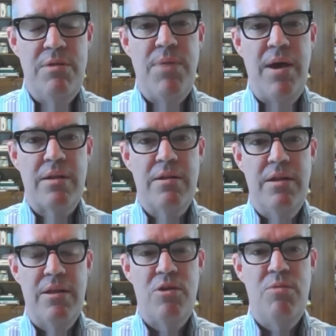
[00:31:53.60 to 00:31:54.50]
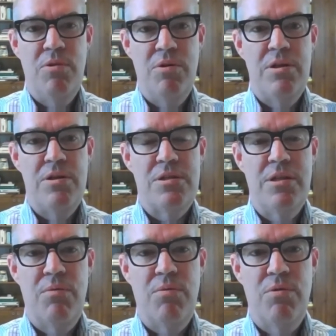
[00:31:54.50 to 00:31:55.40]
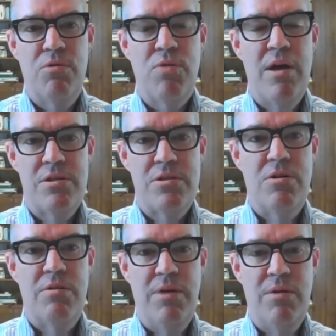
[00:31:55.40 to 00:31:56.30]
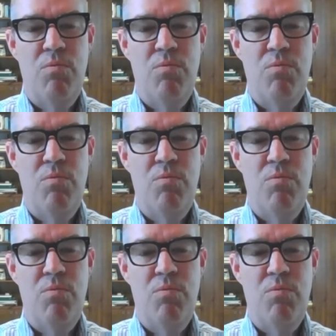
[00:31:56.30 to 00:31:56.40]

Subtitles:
impact in the communities that we're trying to serve?